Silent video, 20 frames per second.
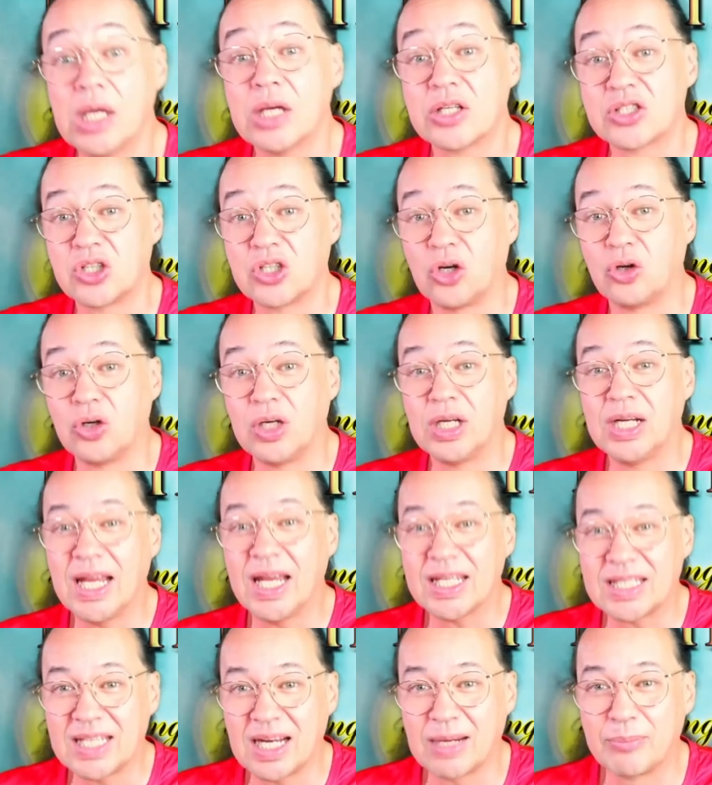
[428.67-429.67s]
So
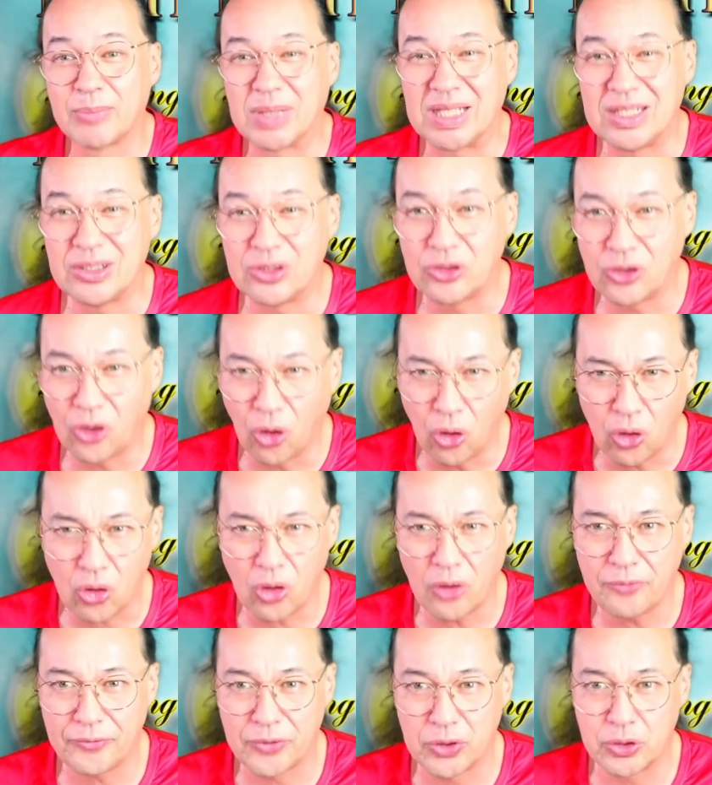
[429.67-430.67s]
let there be no
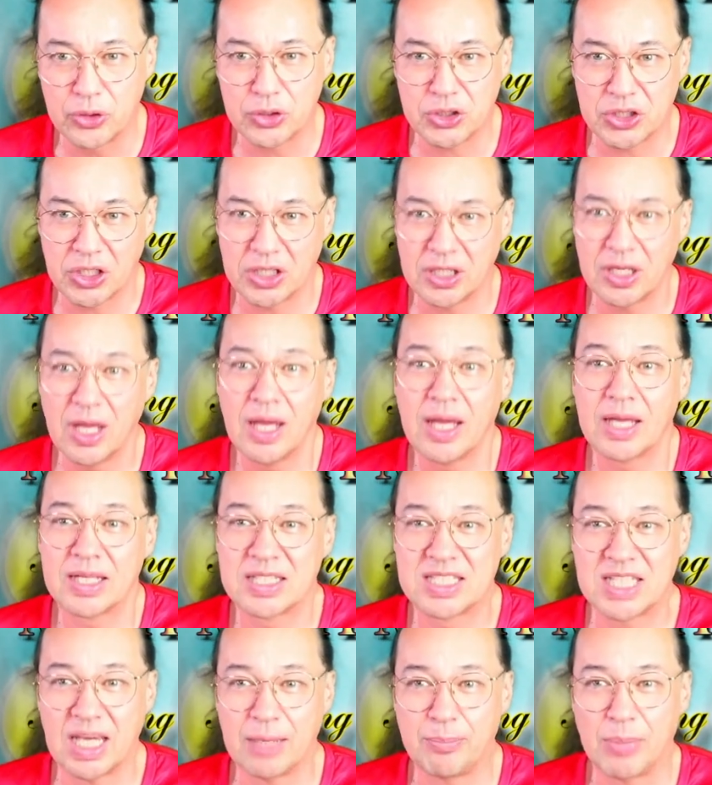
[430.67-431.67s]
confusion.
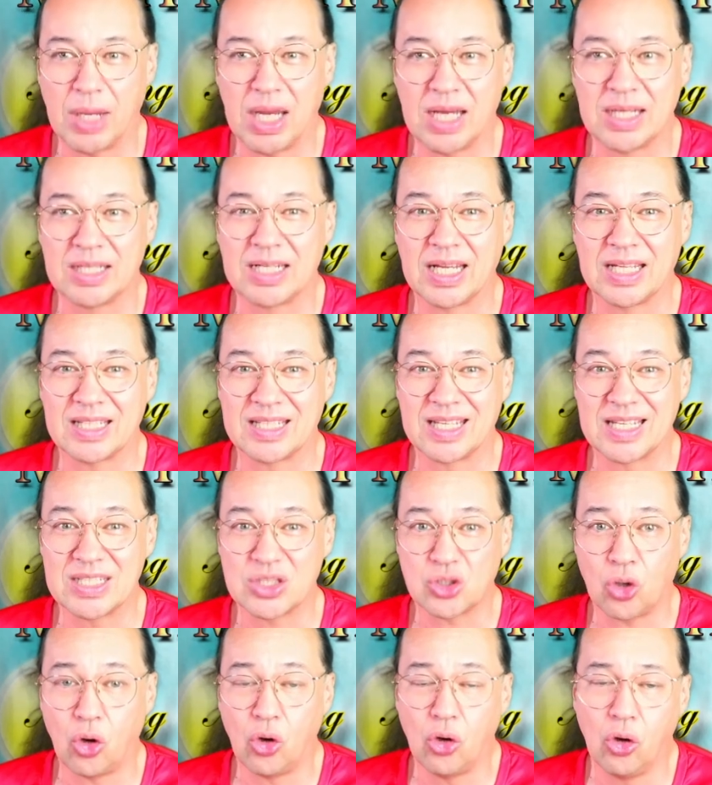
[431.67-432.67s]
Japan did
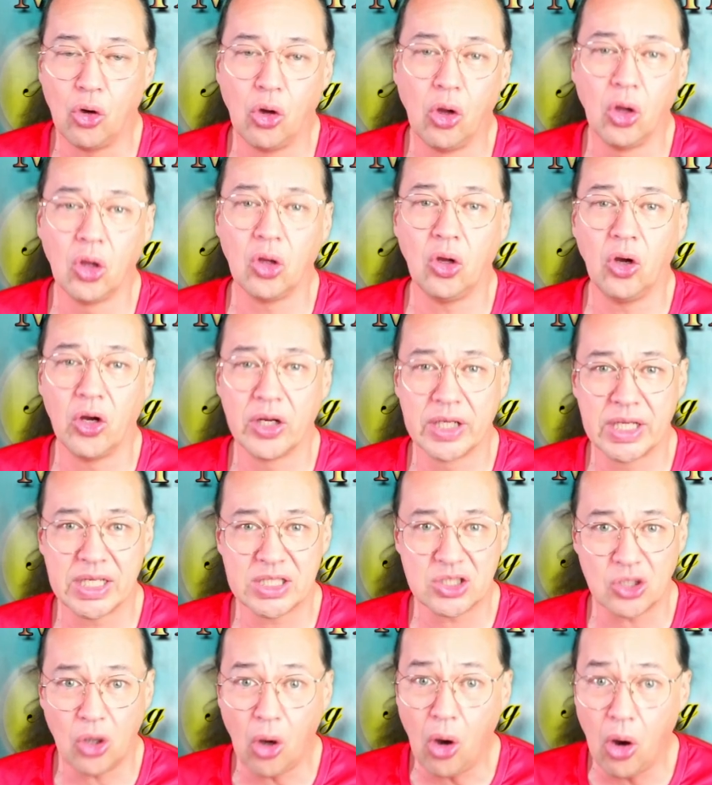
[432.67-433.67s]
this all on
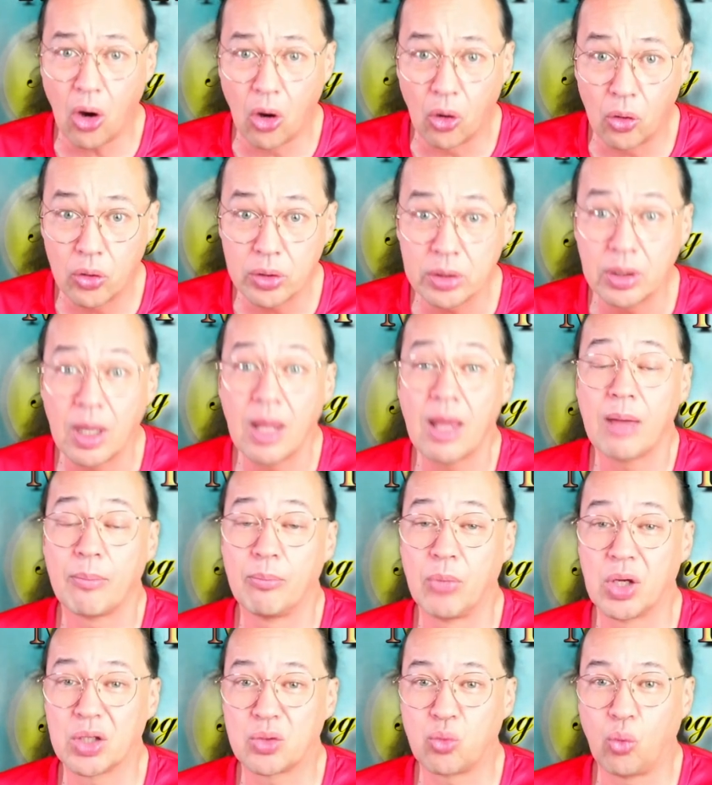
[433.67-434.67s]
its own,
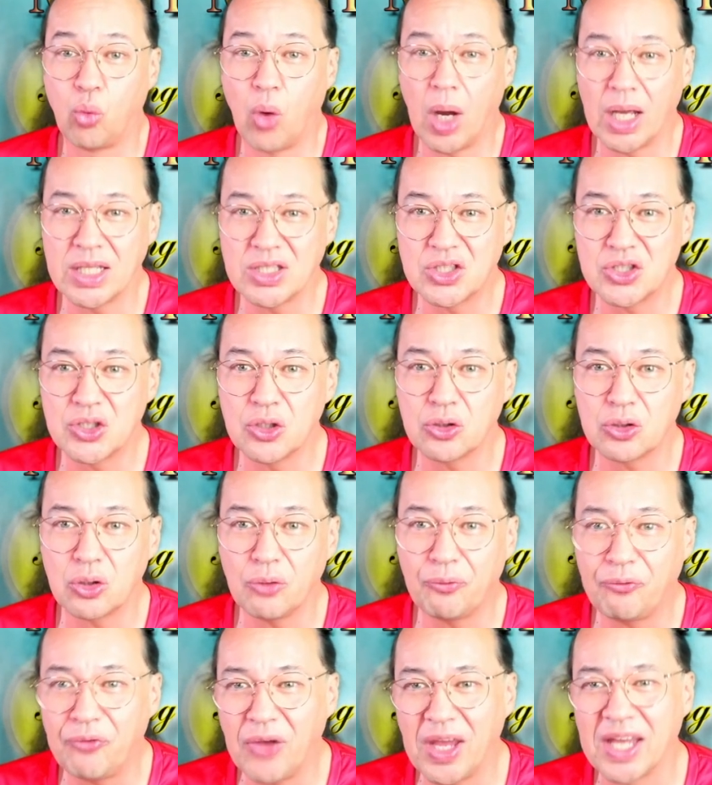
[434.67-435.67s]
but wants you
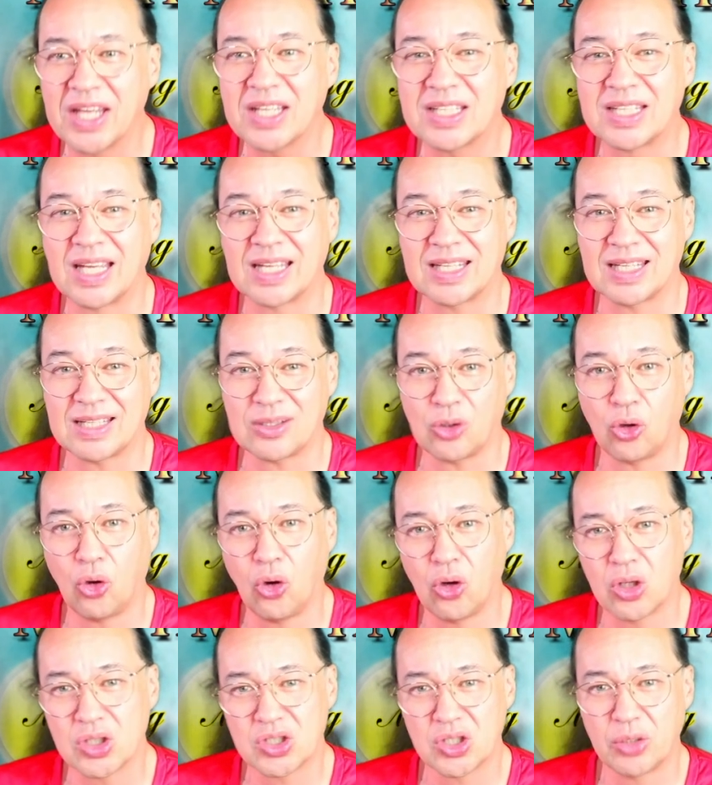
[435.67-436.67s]
to think that it
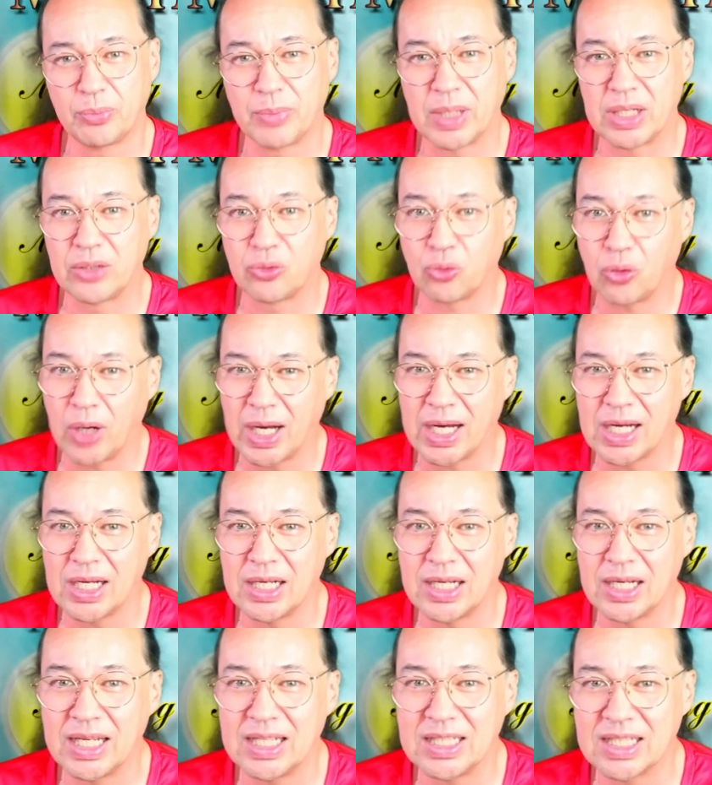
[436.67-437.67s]
also been
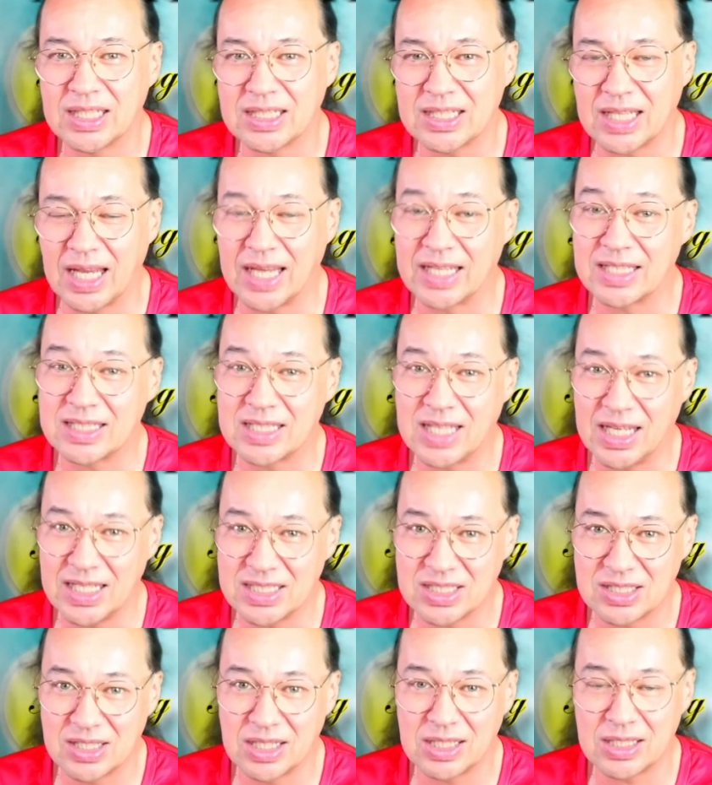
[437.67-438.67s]
regulated and
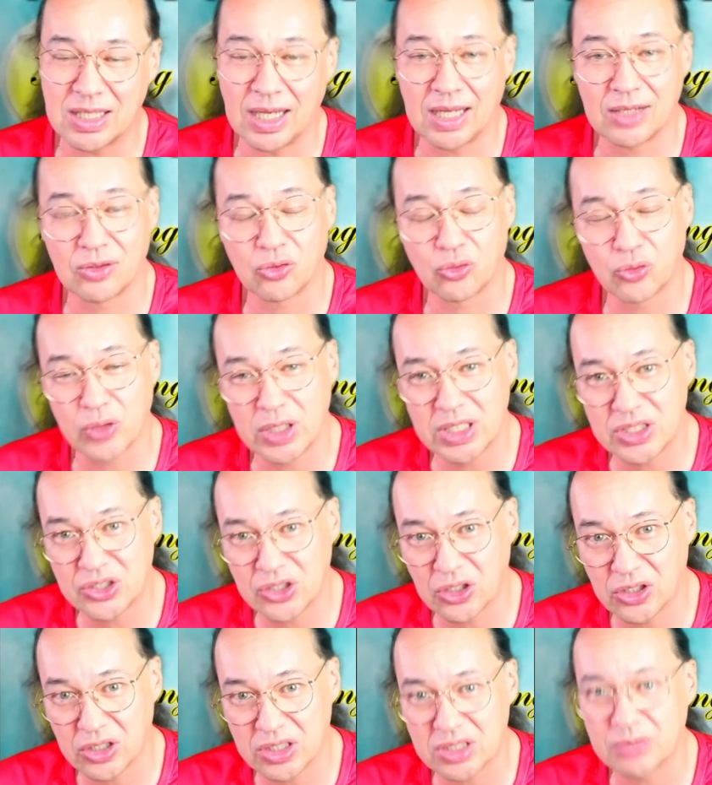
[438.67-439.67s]
tested and
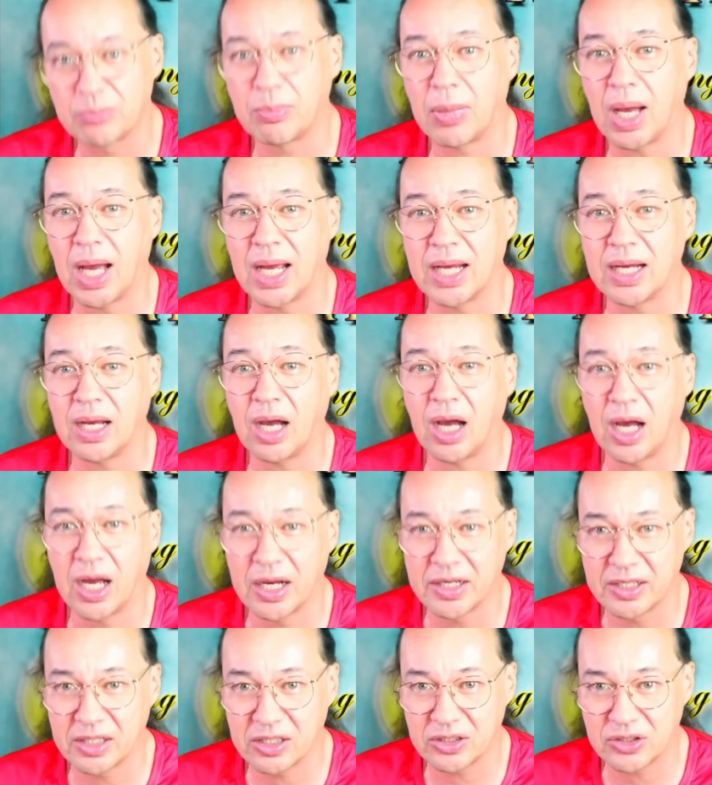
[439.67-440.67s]
researched by
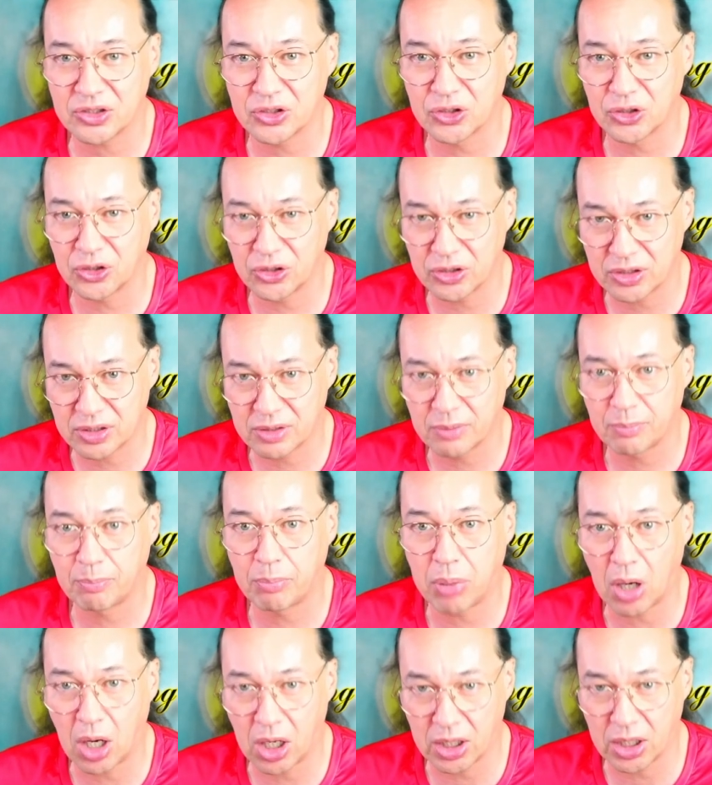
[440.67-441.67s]
other third
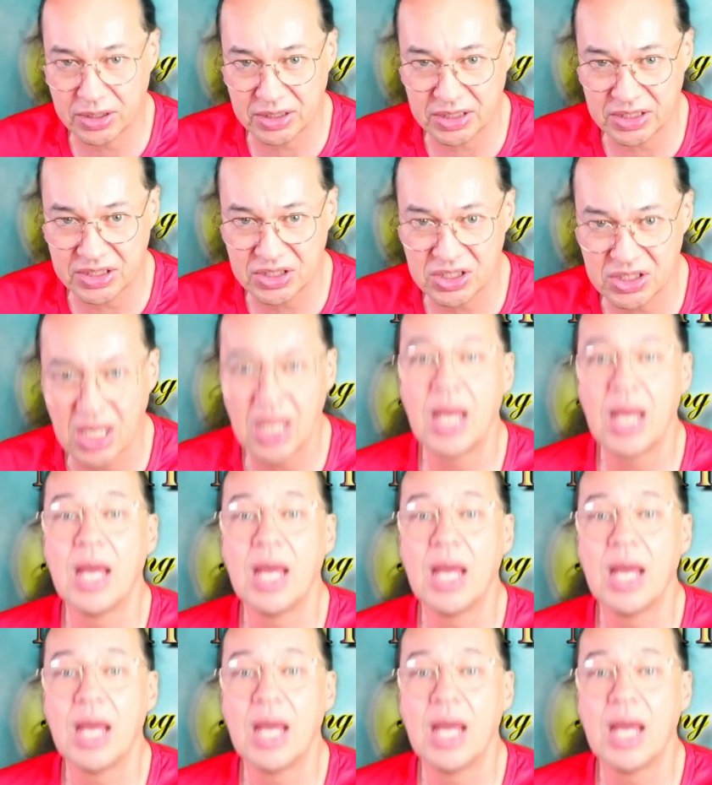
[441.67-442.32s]
parties.